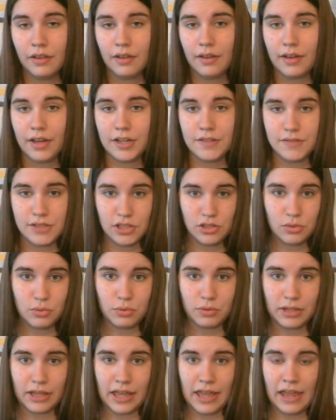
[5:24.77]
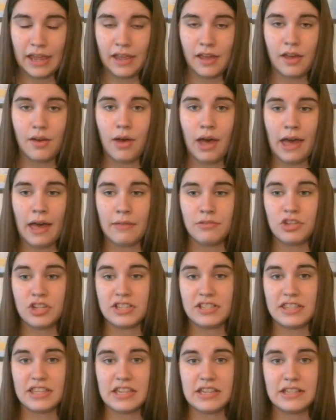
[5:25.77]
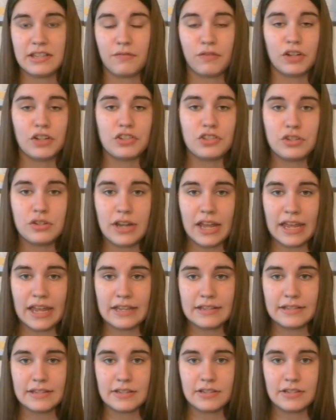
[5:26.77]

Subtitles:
of schooling, just these first 2 days.